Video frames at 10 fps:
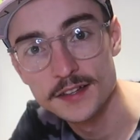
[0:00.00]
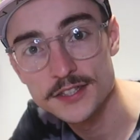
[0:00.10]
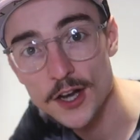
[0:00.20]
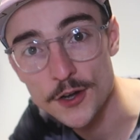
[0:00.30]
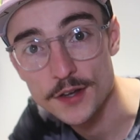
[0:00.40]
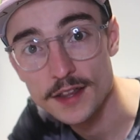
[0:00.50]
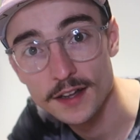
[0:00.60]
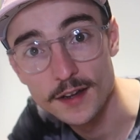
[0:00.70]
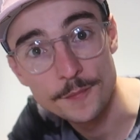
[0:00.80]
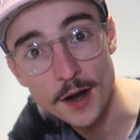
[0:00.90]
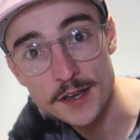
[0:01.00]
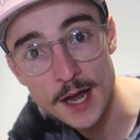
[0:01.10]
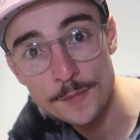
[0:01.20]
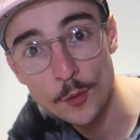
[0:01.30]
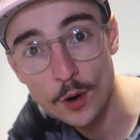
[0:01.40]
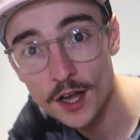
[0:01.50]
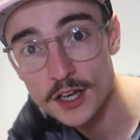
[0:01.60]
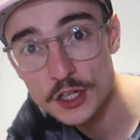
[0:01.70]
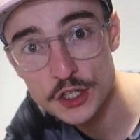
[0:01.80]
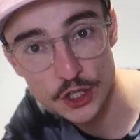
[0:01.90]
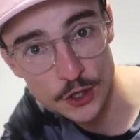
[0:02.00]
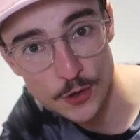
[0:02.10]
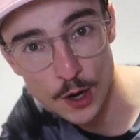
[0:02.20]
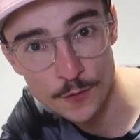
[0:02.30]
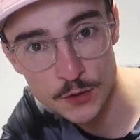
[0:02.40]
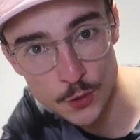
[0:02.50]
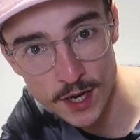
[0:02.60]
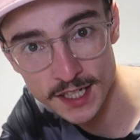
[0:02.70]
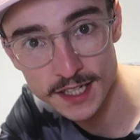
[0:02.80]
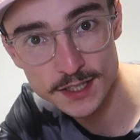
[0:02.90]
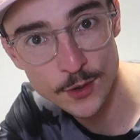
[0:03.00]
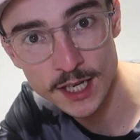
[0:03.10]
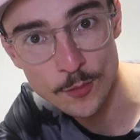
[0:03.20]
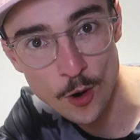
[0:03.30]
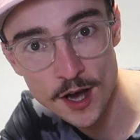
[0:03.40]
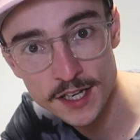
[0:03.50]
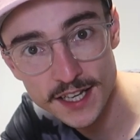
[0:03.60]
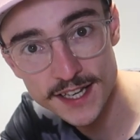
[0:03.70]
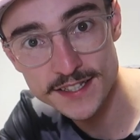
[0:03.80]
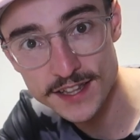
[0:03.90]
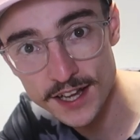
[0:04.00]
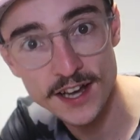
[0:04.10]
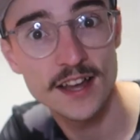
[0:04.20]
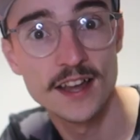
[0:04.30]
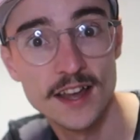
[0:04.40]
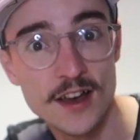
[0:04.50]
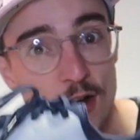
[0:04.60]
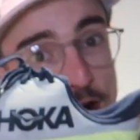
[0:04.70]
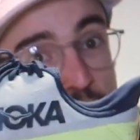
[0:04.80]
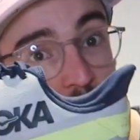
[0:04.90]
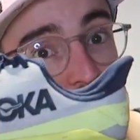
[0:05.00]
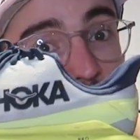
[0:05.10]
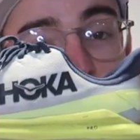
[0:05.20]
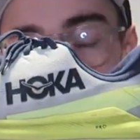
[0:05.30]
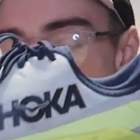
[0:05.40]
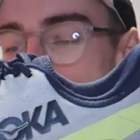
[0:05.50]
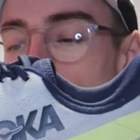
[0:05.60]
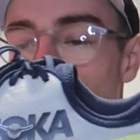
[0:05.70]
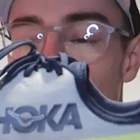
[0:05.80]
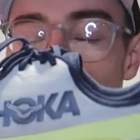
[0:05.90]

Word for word: So, my number one shoe of 2021 is the Hoka Mach